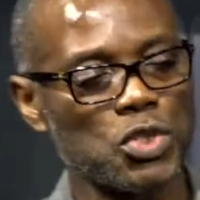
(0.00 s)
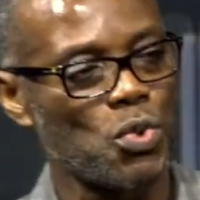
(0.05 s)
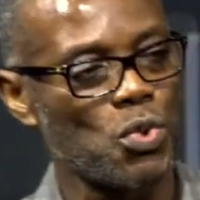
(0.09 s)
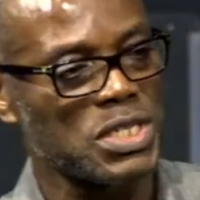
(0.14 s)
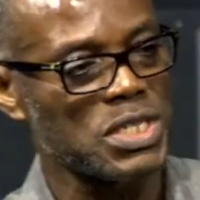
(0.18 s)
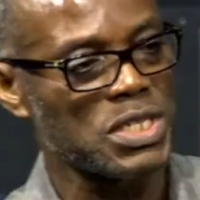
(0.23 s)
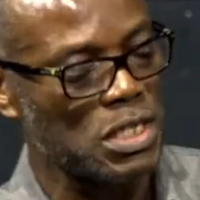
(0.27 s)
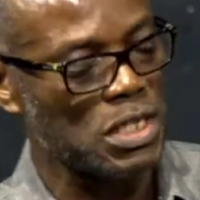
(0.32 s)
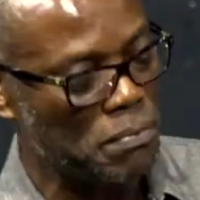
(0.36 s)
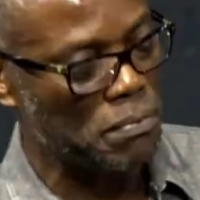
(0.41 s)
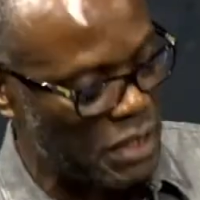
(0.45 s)
are
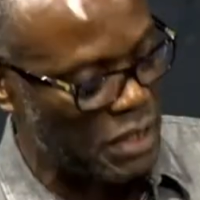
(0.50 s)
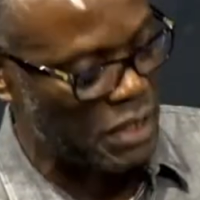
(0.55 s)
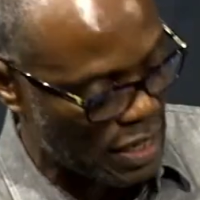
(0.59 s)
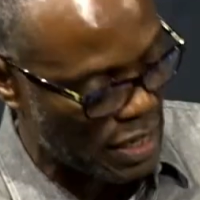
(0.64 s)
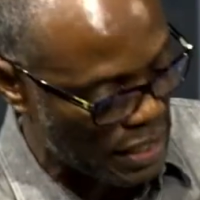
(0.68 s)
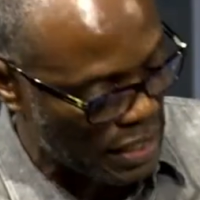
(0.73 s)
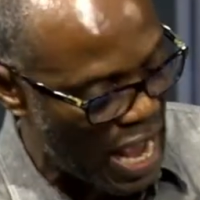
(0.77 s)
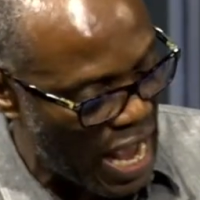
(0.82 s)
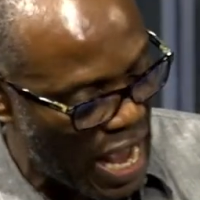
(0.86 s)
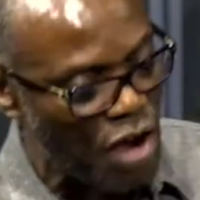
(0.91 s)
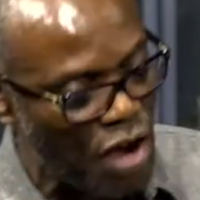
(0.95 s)
still being
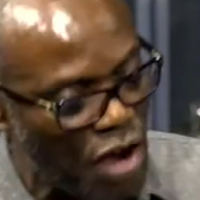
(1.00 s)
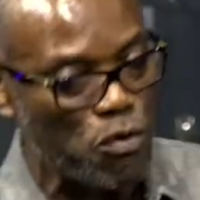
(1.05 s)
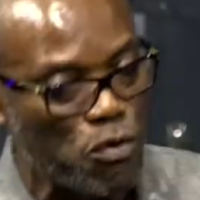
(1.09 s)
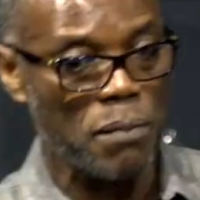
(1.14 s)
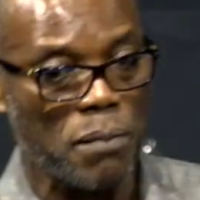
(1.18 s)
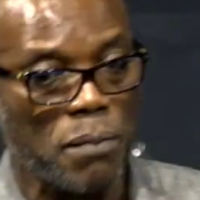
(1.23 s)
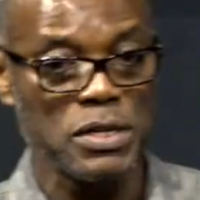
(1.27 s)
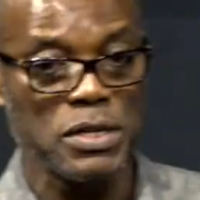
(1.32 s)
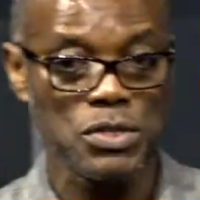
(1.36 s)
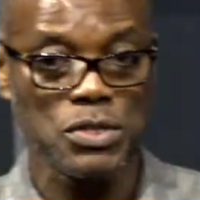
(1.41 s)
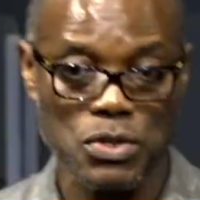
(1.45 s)
alive. We are
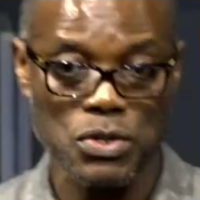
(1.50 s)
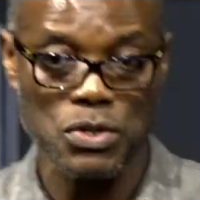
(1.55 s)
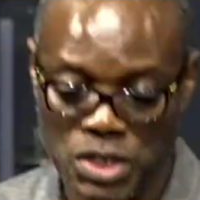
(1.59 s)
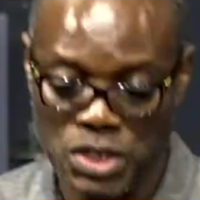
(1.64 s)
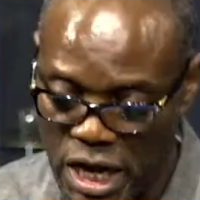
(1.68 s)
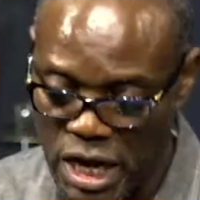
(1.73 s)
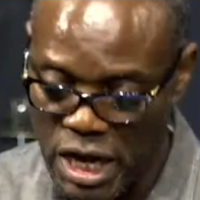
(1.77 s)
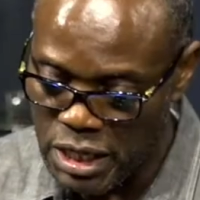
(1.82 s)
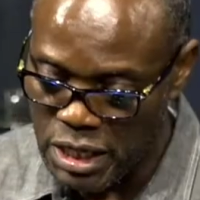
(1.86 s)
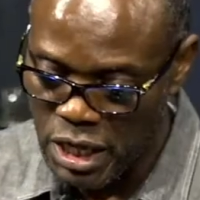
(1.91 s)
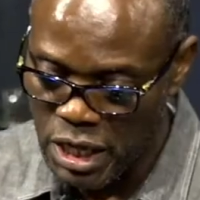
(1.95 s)
being
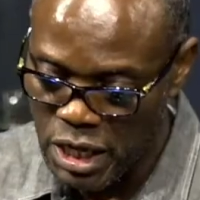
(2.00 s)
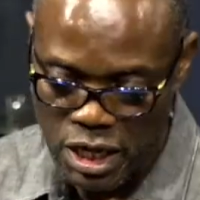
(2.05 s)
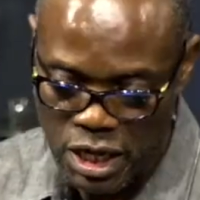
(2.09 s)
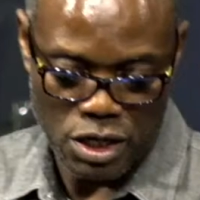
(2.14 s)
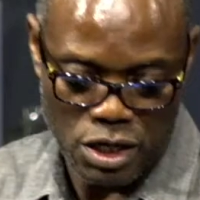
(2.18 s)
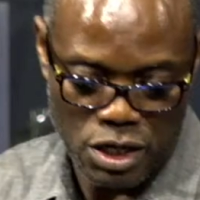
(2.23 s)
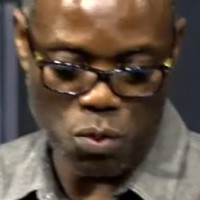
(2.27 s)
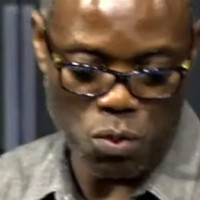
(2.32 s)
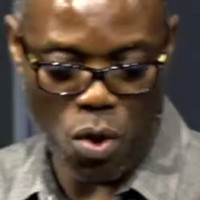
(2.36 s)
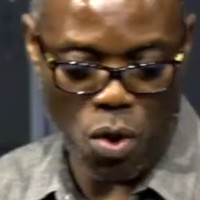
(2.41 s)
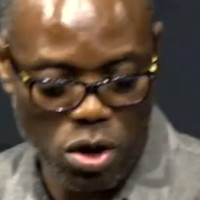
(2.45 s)
sustained. The
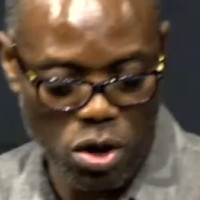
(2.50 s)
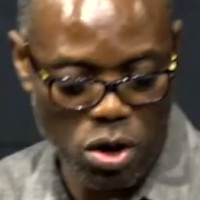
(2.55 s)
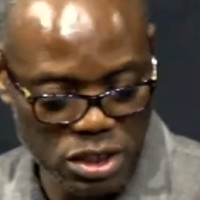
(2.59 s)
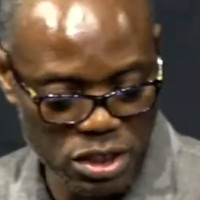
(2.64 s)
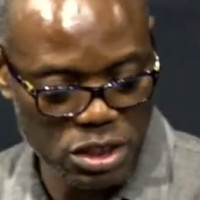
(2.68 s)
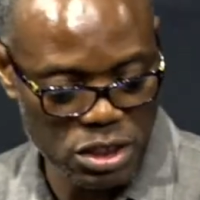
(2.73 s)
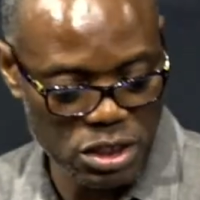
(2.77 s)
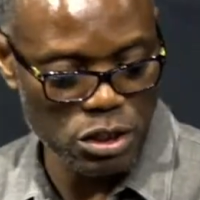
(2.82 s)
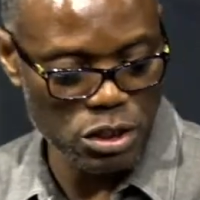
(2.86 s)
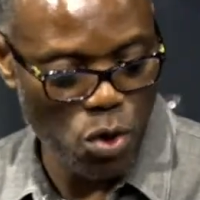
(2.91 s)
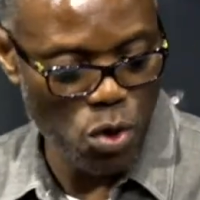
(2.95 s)
world is
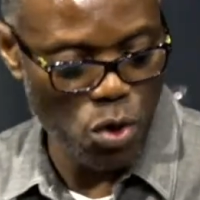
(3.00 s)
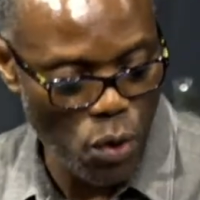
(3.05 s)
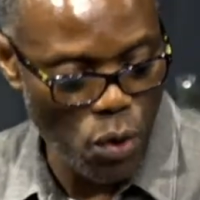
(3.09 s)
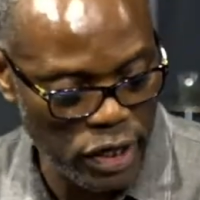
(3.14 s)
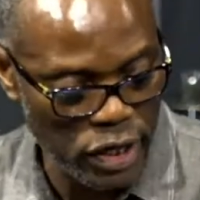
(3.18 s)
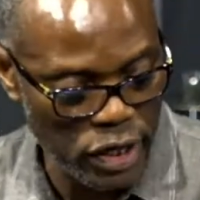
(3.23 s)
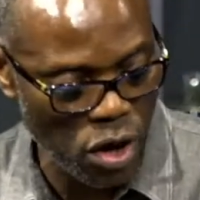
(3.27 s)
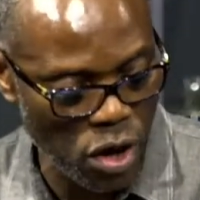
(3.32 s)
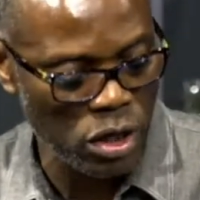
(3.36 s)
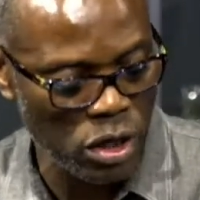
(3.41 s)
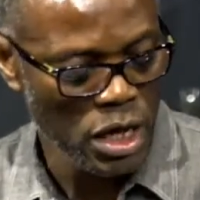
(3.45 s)
still going
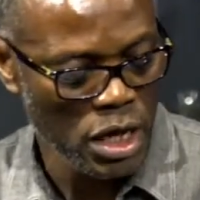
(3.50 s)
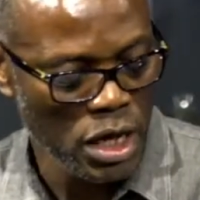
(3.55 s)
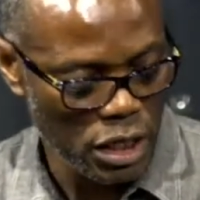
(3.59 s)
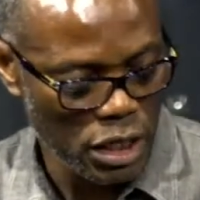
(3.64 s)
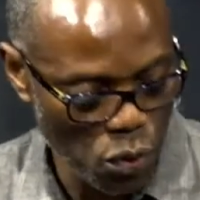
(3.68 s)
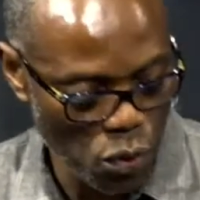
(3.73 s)
on the